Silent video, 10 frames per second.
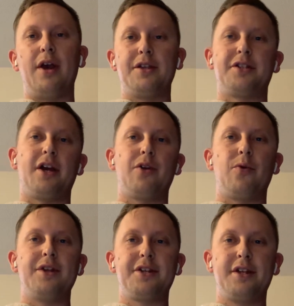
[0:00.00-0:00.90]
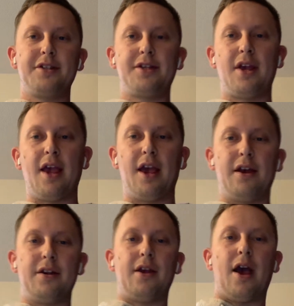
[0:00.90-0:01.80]
inside your residence
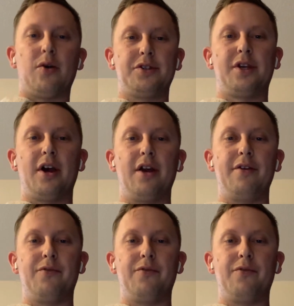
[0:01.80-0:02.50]
and outside